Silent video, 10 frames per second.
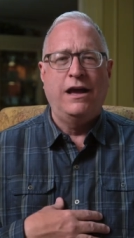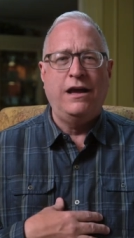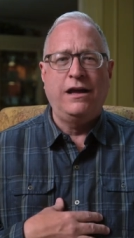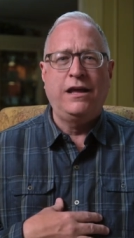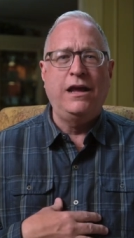
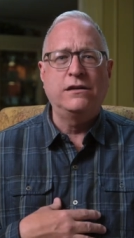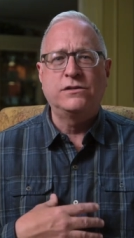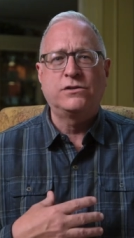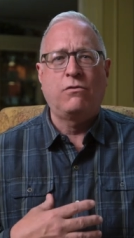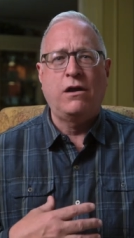I, I can't
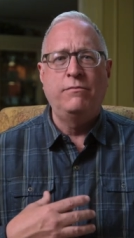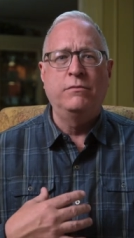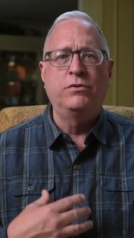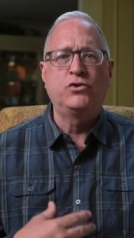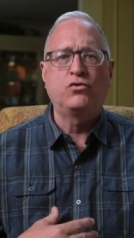describe
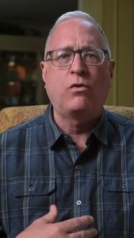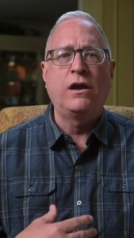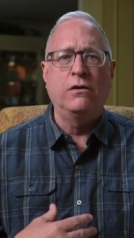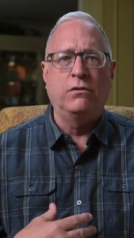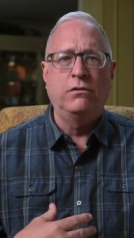the
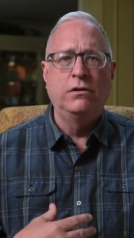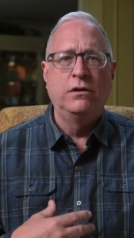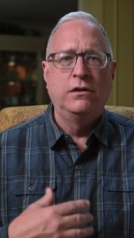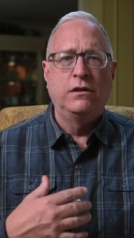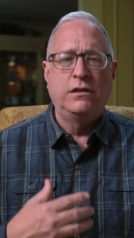betrayal
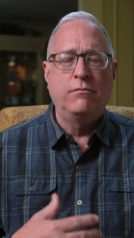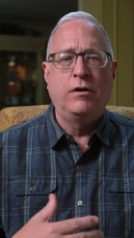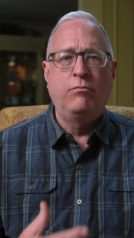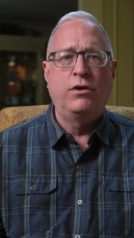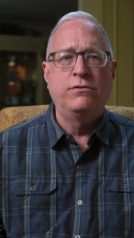that
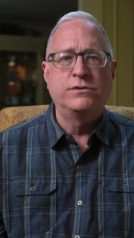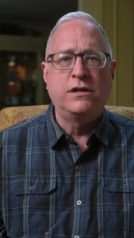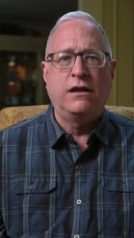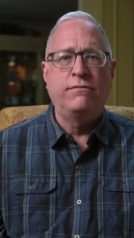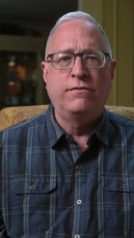my
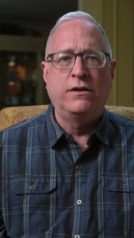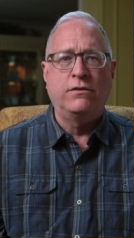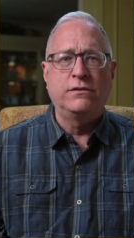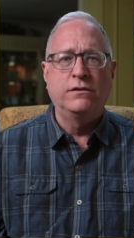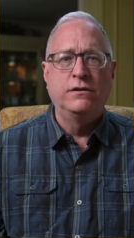brothers and I
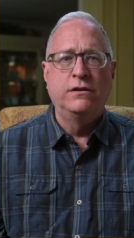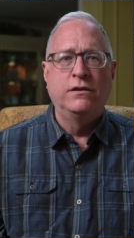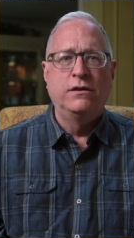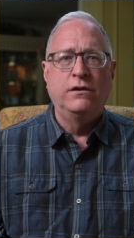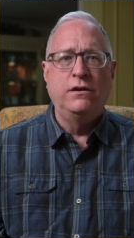felt
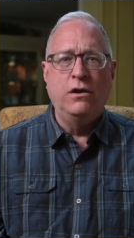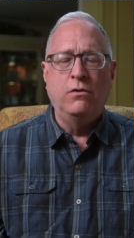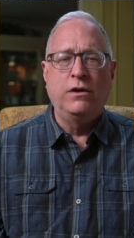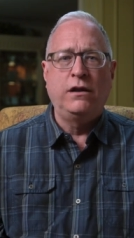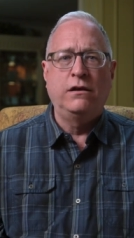
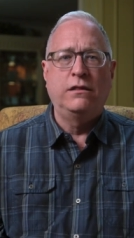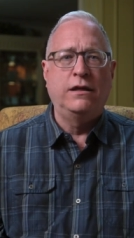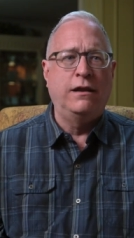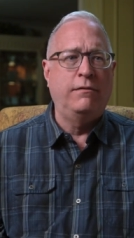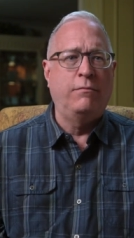knowing
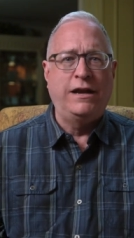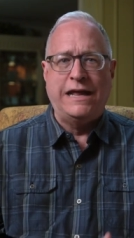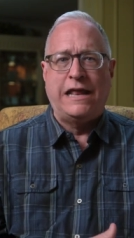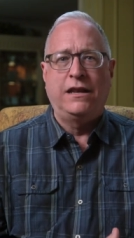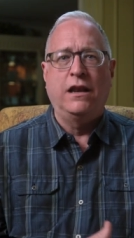that my
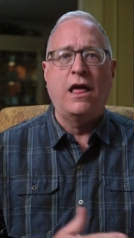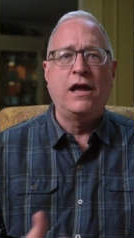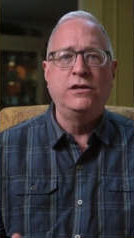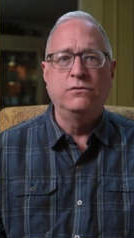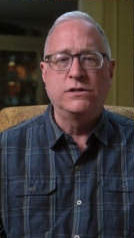dad had
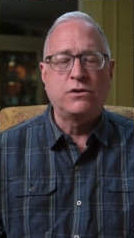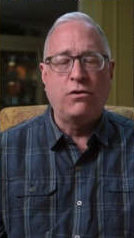lied to us